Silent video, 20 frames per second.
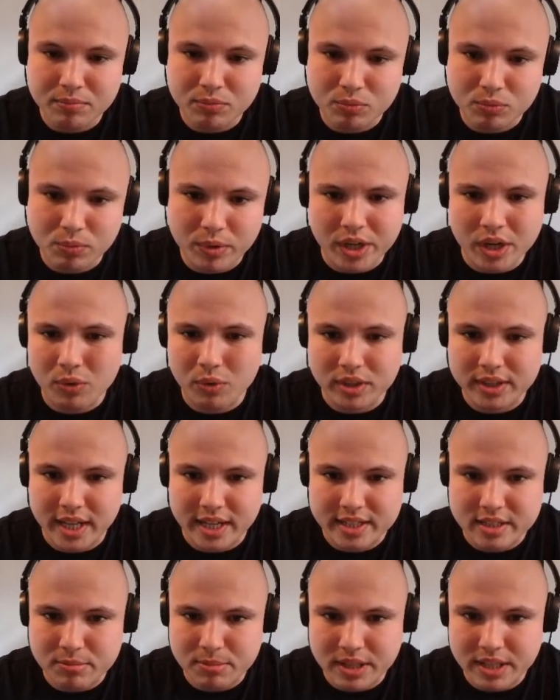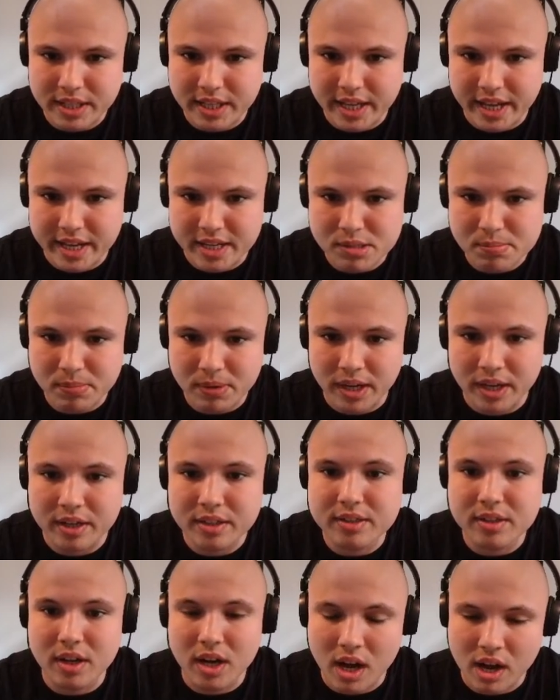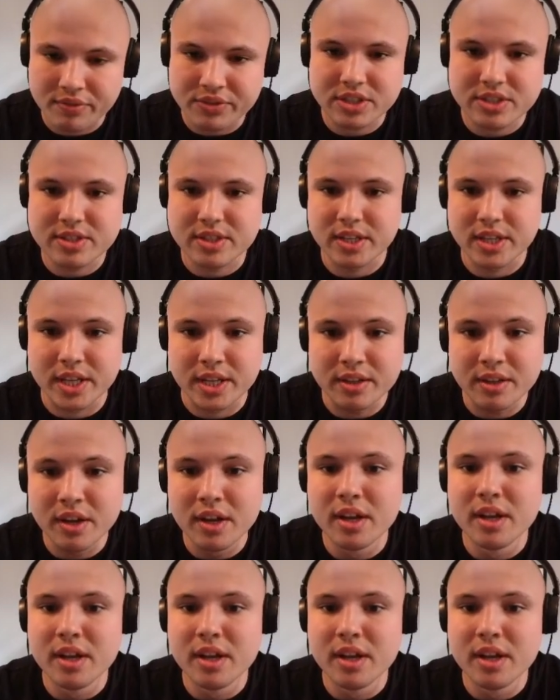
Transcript: we don't want that to be the case. But obviously,